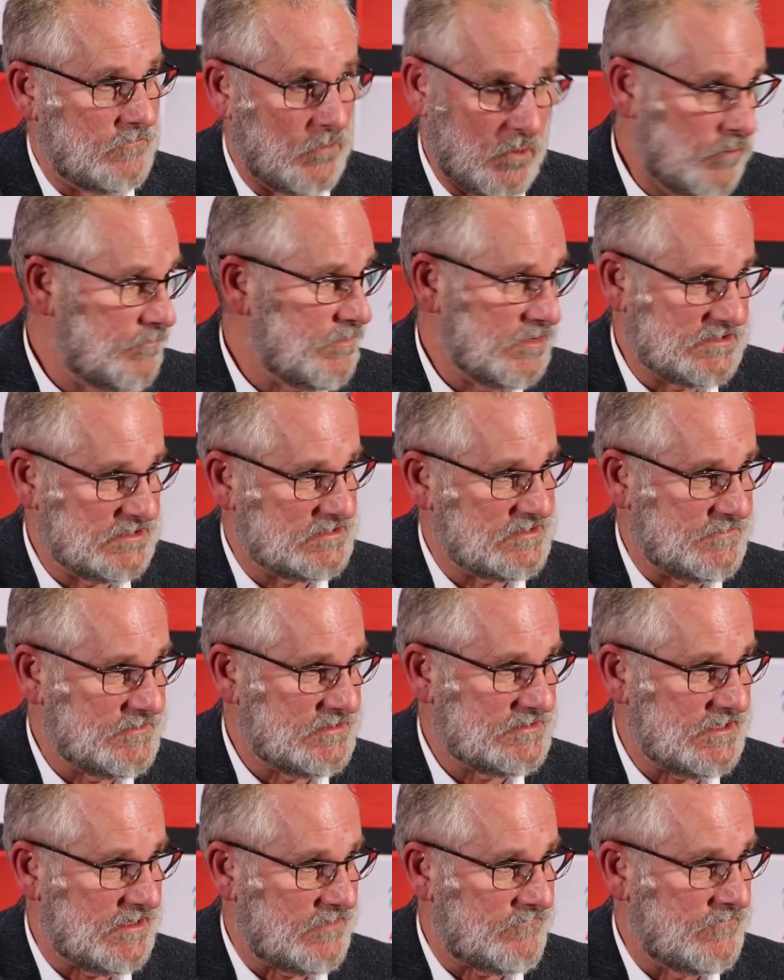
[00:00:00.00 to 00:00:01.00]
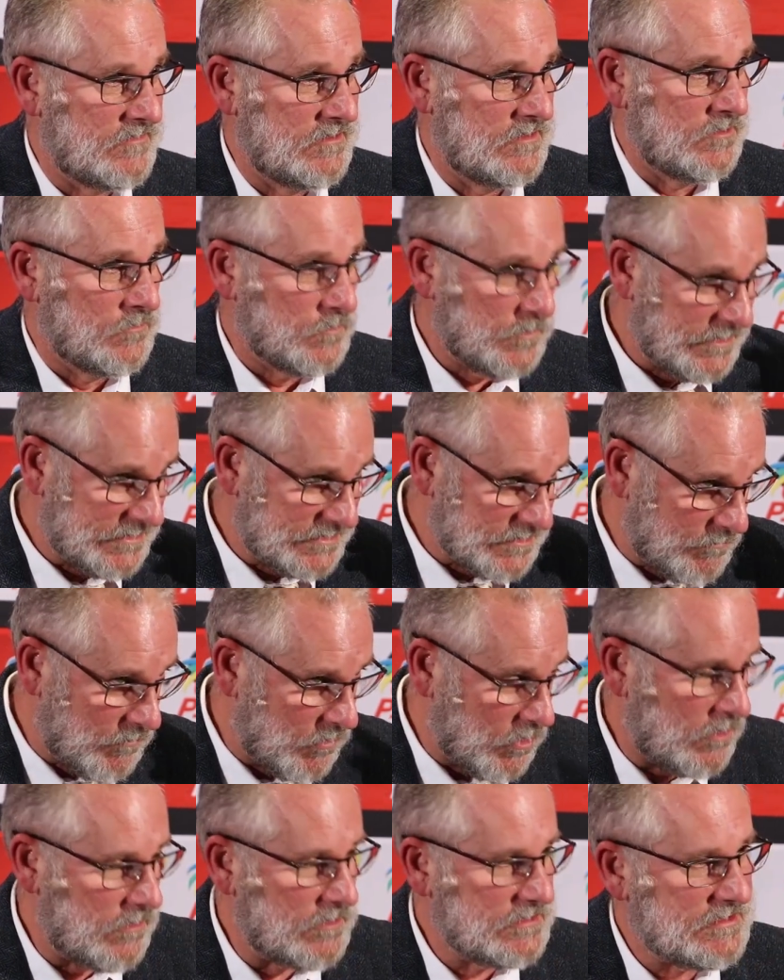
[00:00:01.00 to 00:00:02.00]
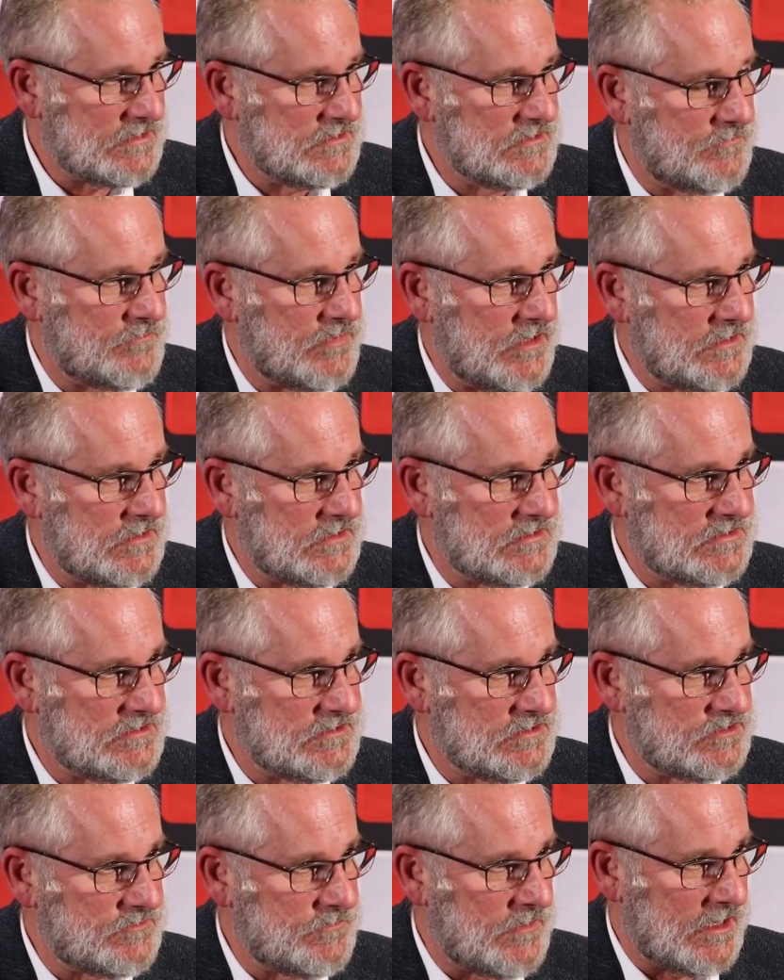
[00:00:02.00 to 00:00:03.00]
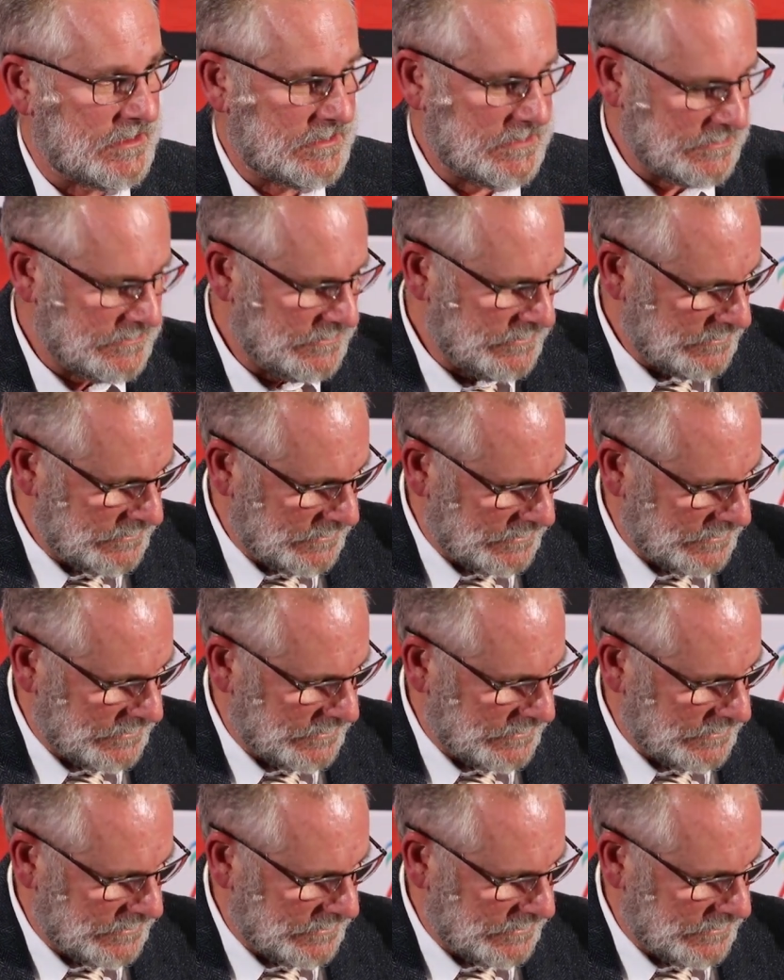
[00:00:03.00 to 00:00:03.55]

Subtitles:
All participants have. We demand independent decision making,